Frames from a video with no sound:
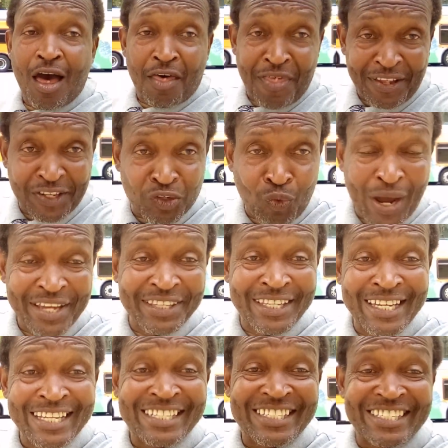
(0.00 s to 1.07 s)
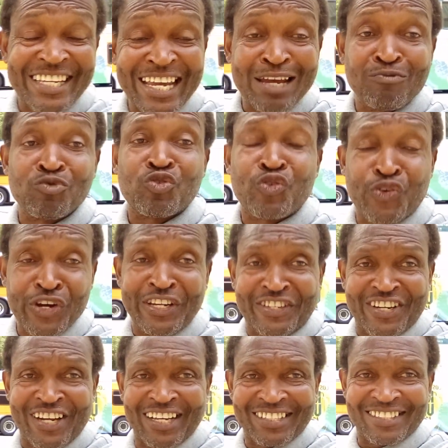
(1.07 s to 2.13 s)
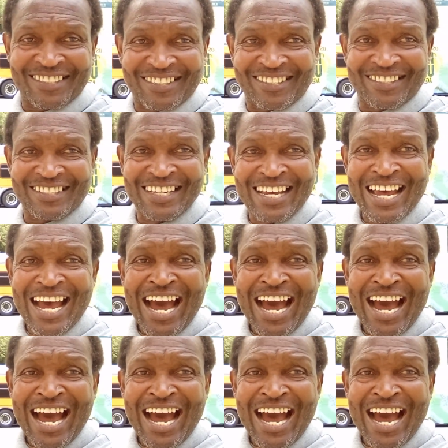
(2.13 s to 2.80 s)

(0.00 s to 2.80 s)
That is why these same creatures